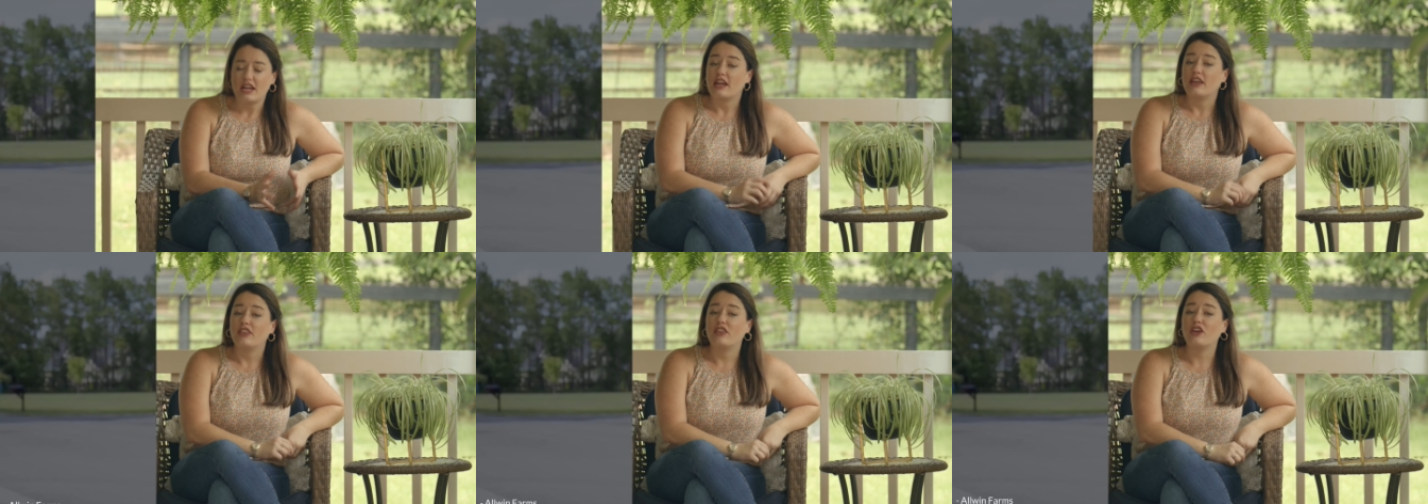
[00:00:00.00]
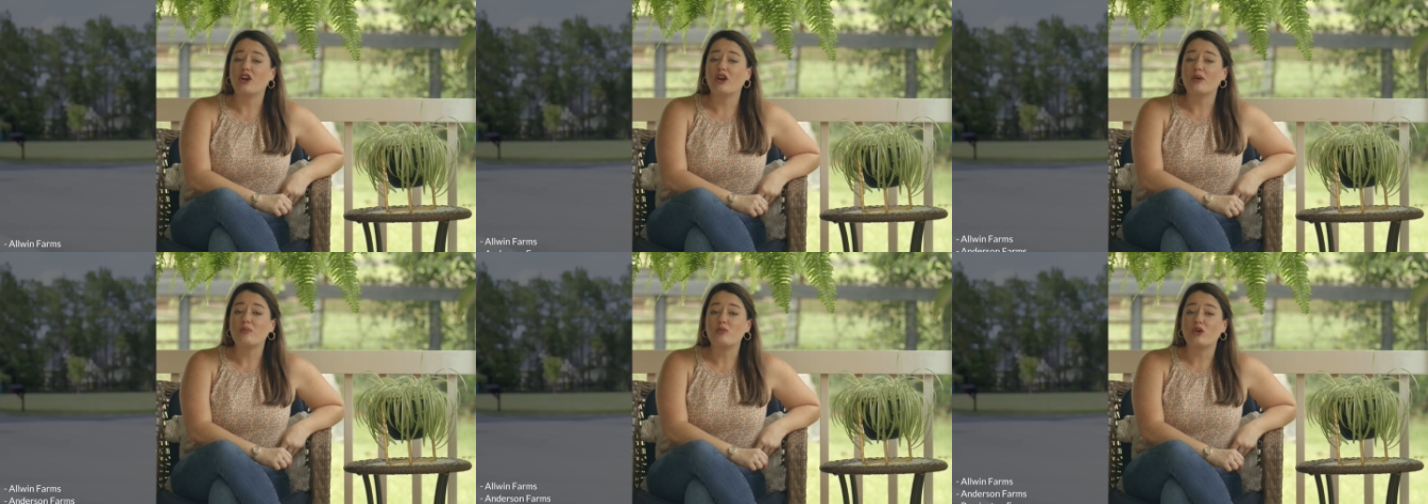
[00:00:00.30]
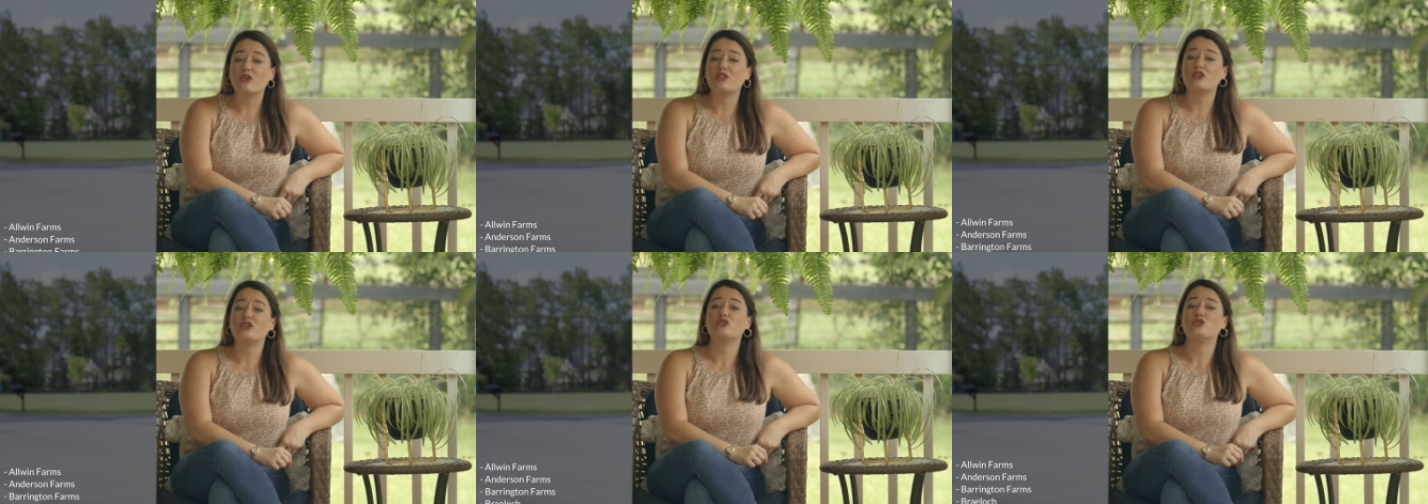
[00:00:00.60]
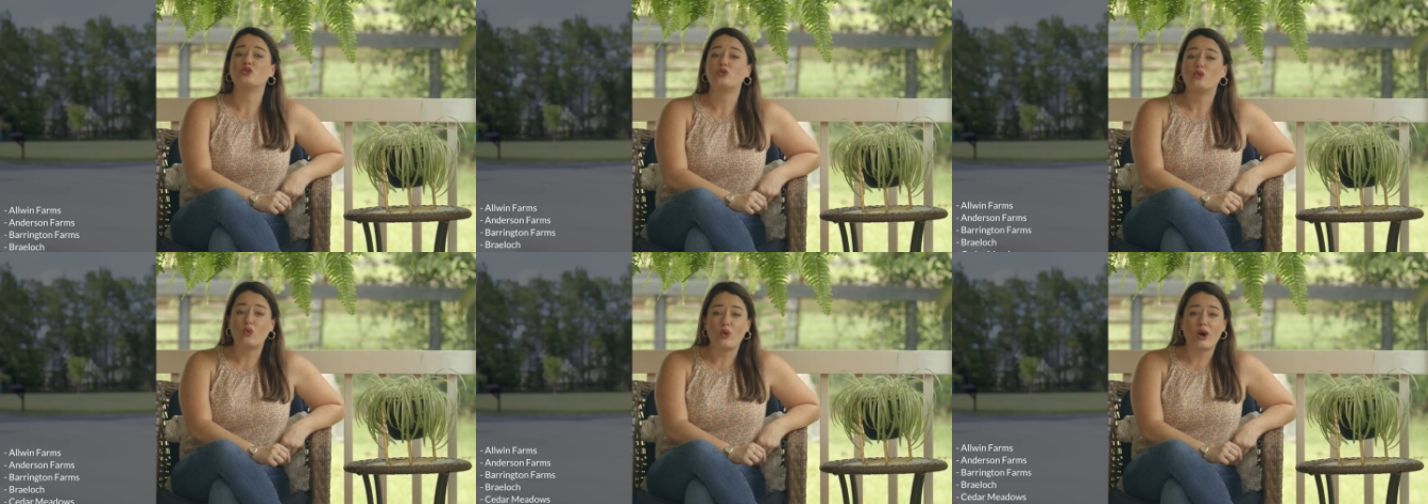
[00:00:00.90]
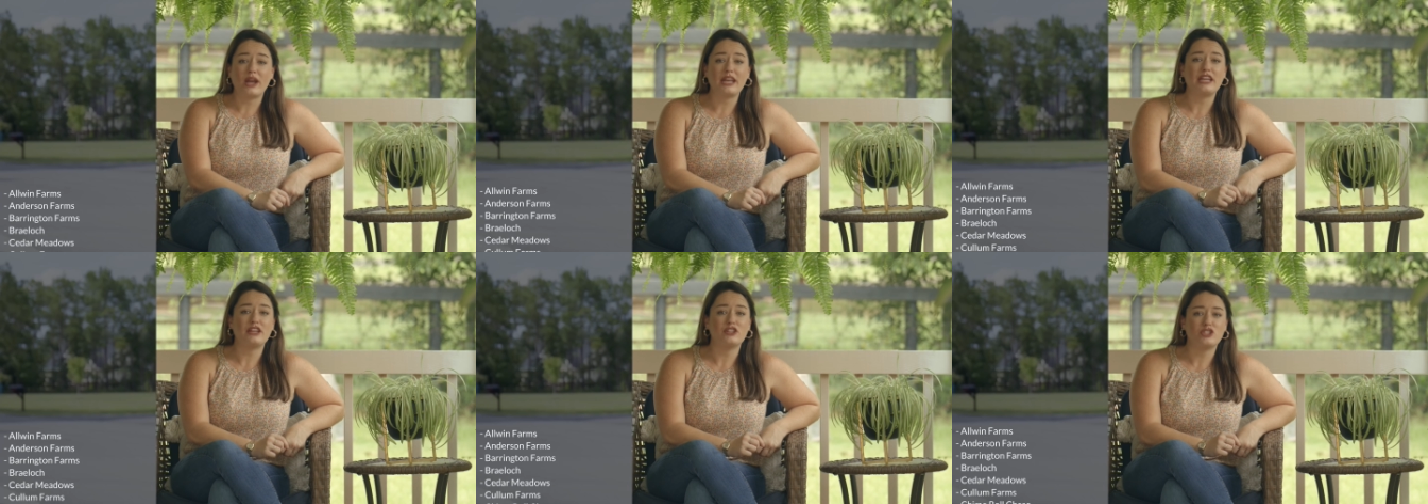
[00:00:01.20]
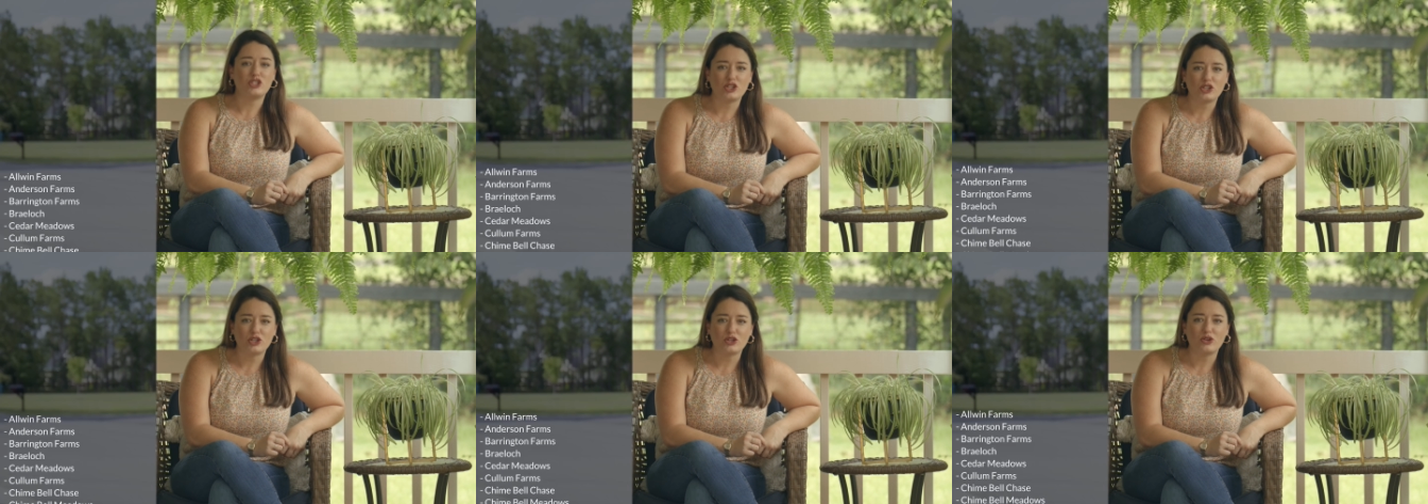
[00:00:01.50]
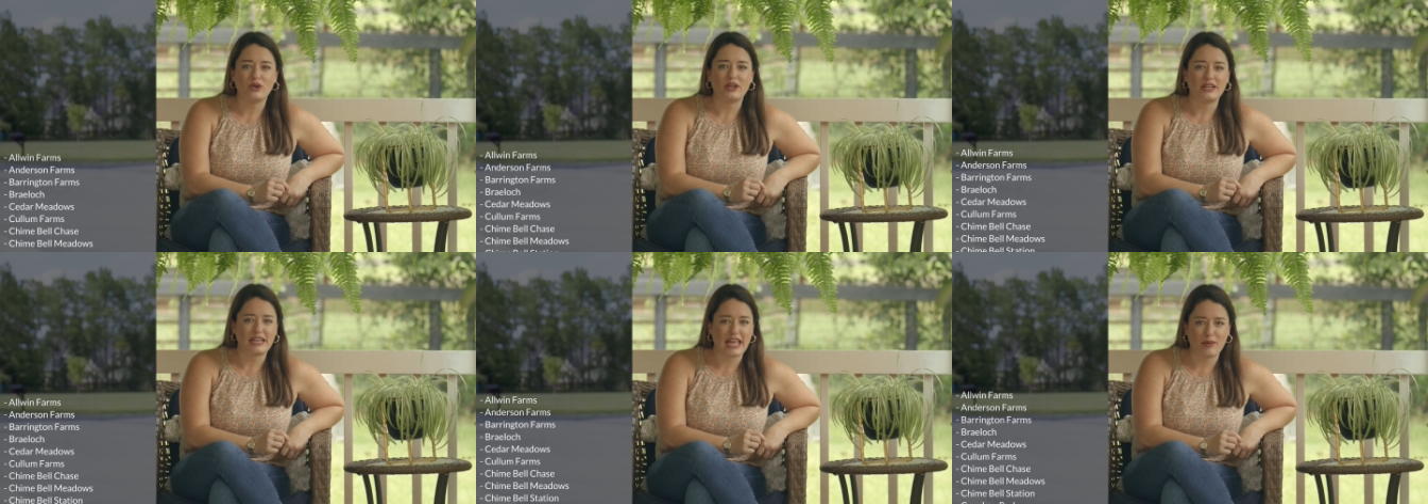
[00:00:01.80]
There are more than 22
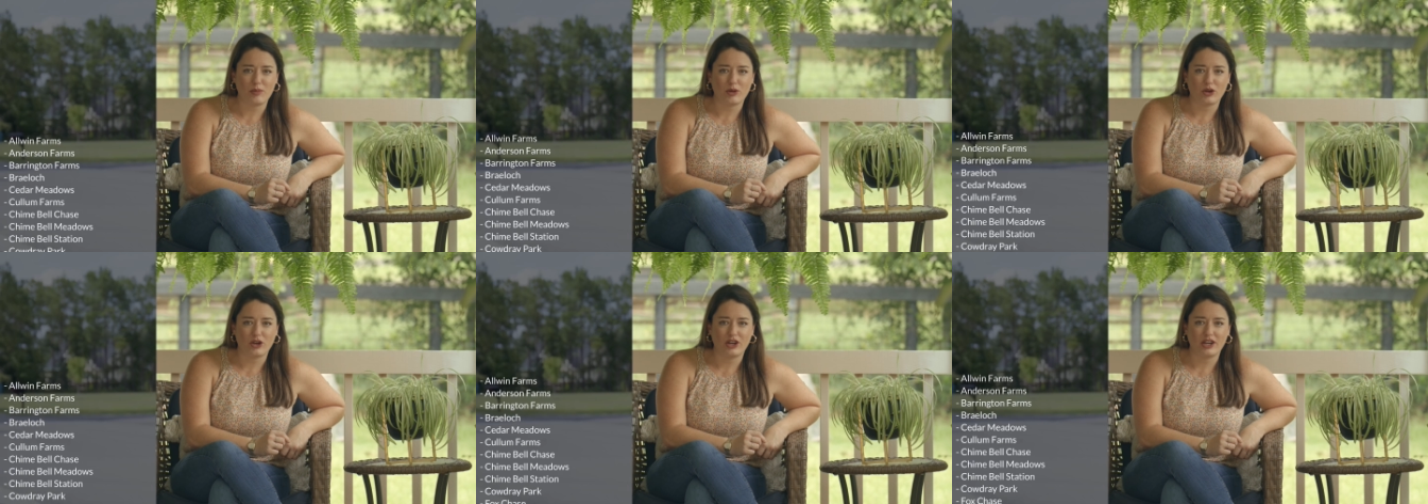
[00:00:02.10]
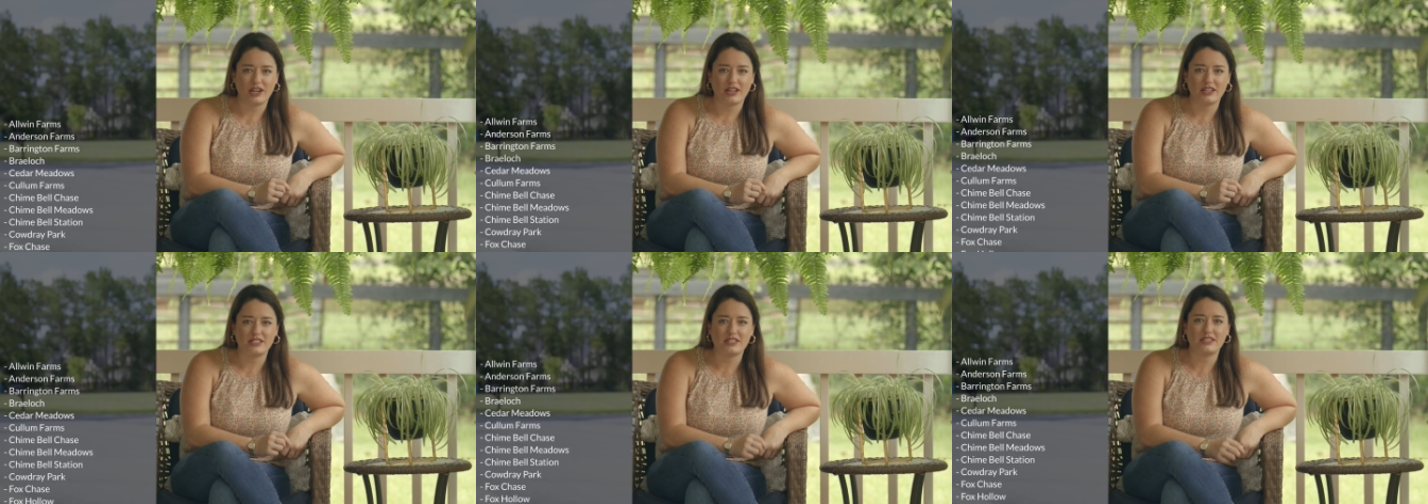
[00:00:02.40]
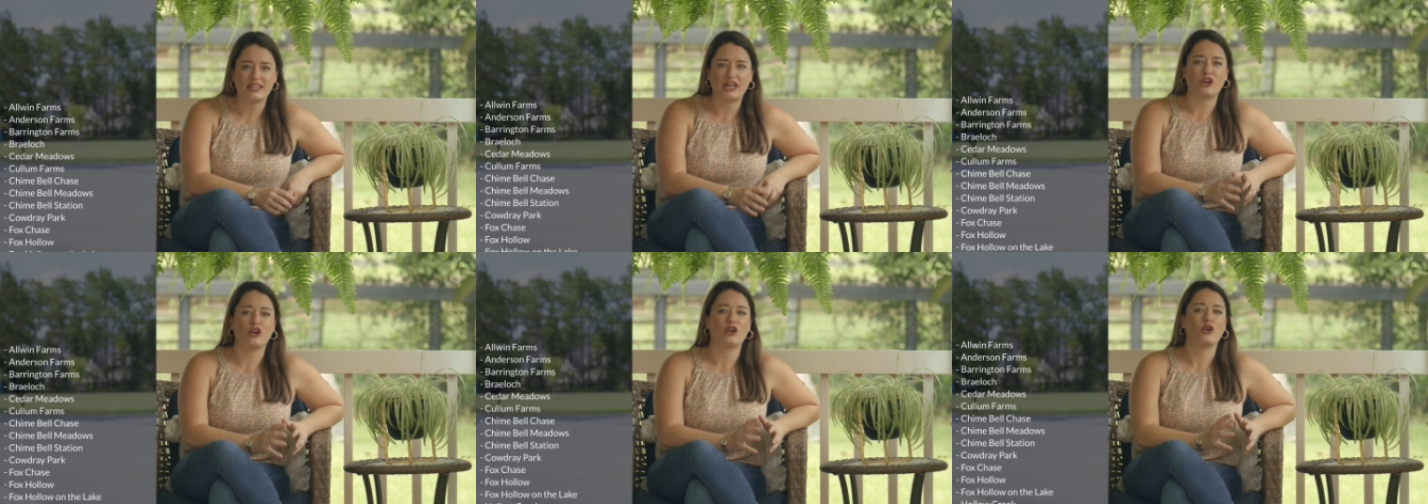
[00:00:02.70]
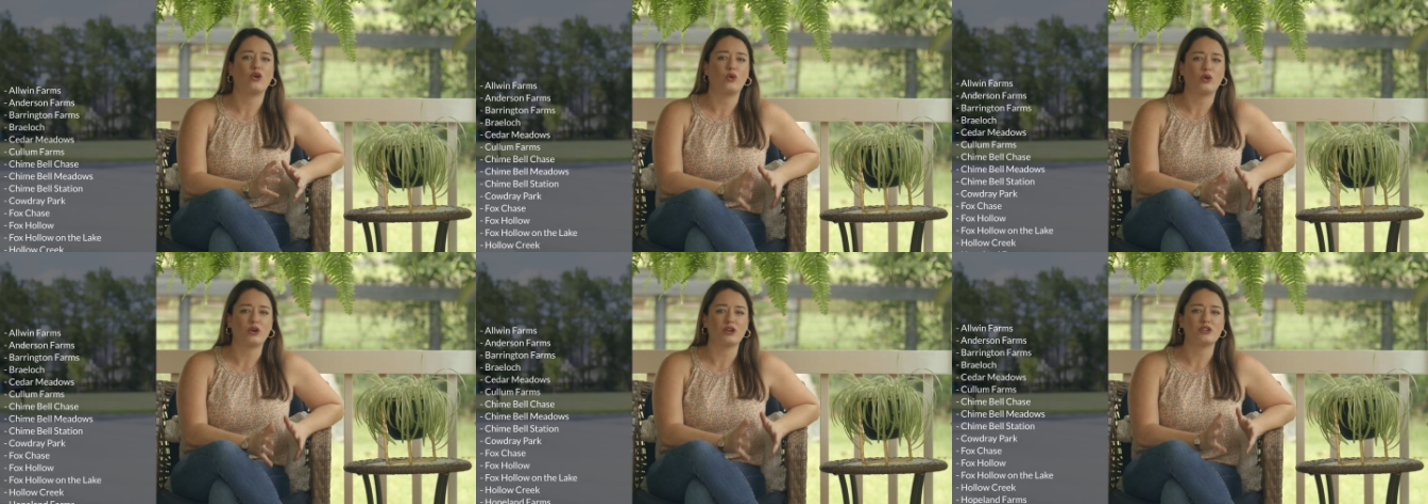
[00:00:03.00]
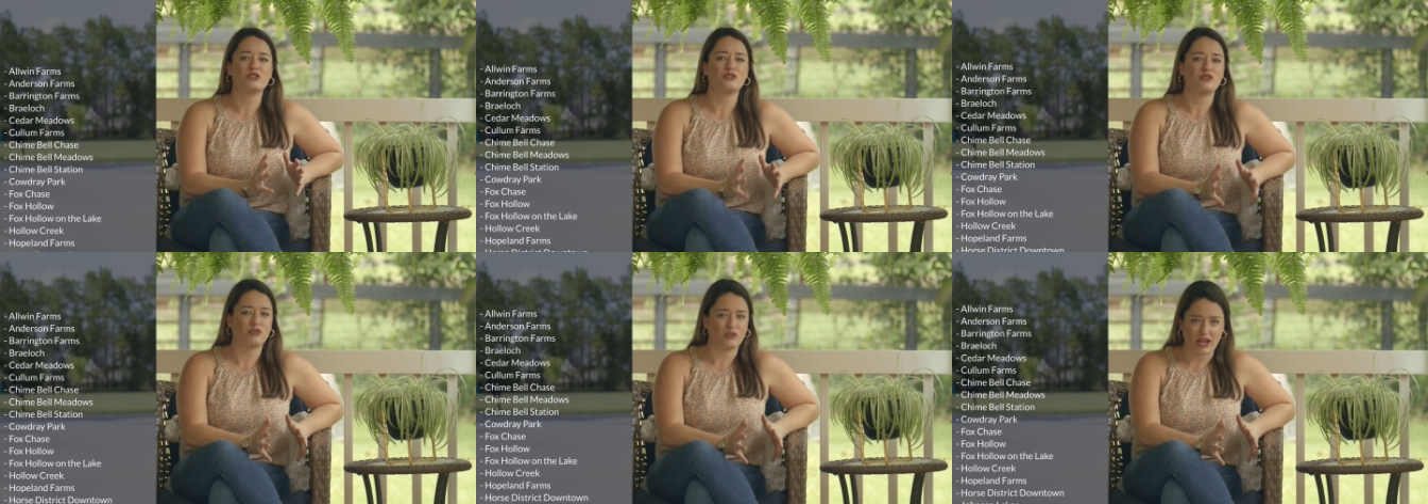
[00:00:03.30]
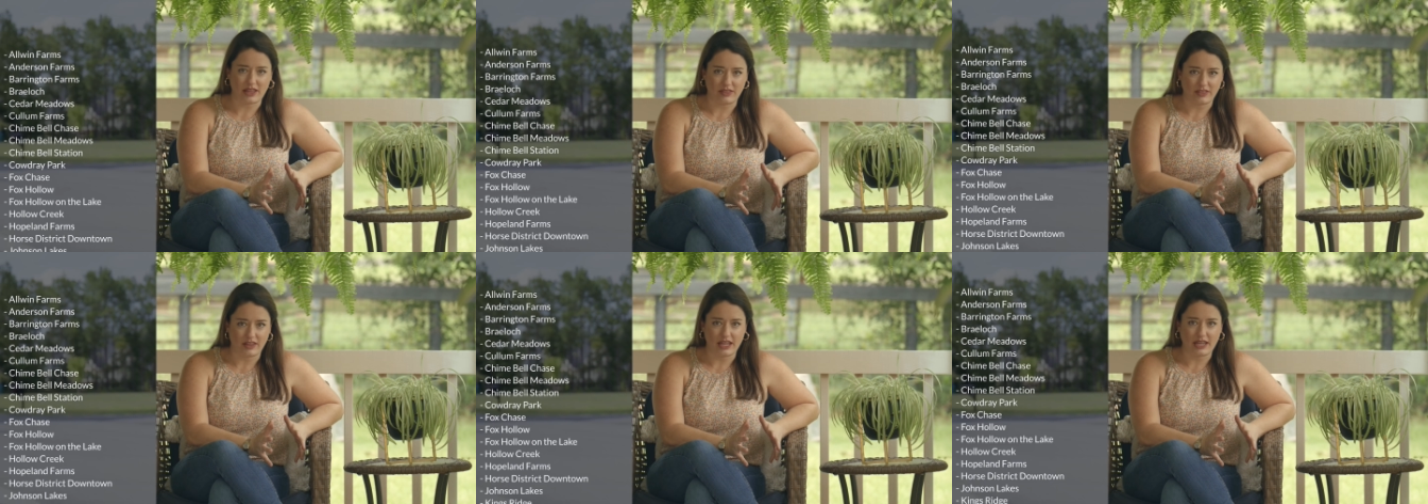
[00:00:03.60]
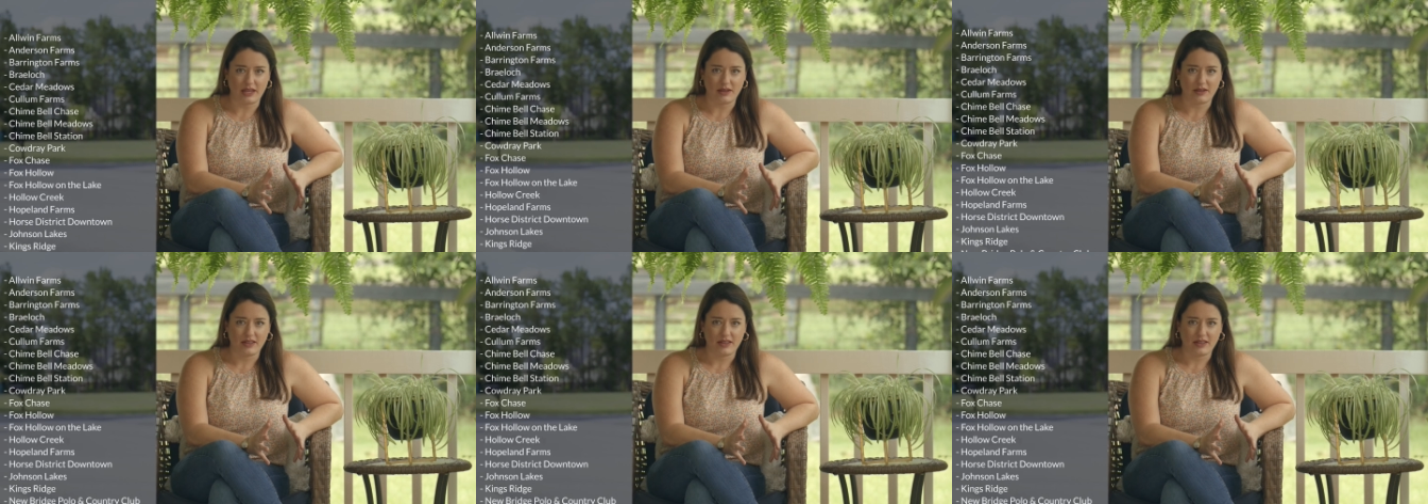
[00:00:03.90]
neighborhoods that are horse friendly.